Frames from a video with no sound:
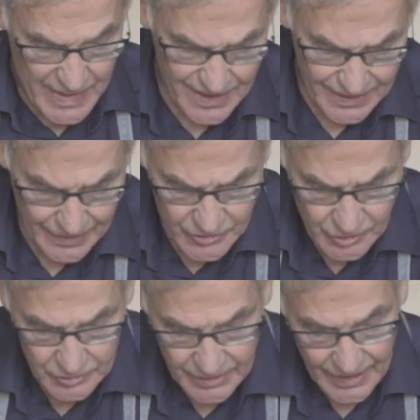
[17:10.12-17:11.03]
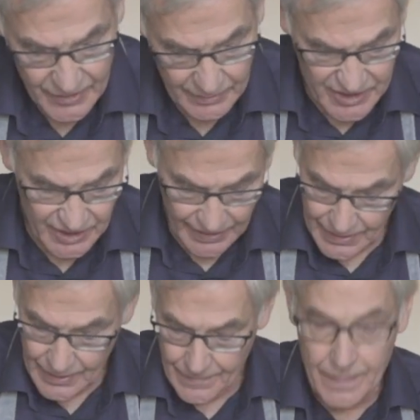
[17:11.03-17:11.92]
make the house go together
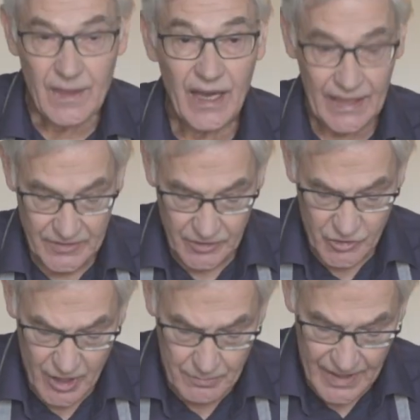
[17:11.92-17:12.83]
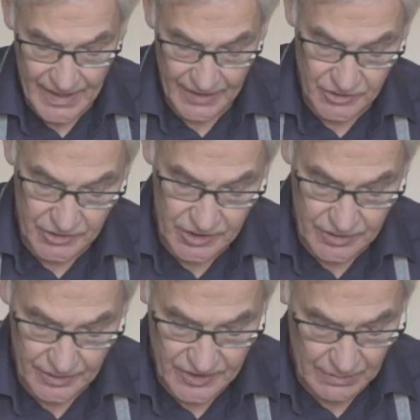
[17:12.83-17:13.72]
easily, I like to trim the edges,
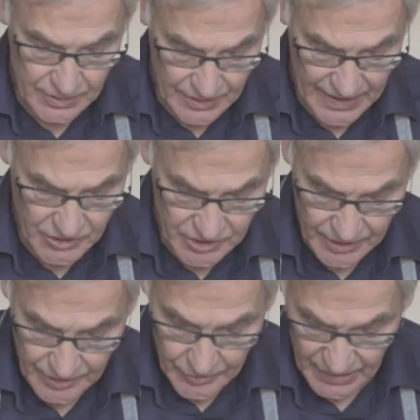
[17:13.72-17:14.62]
some of the edges that are going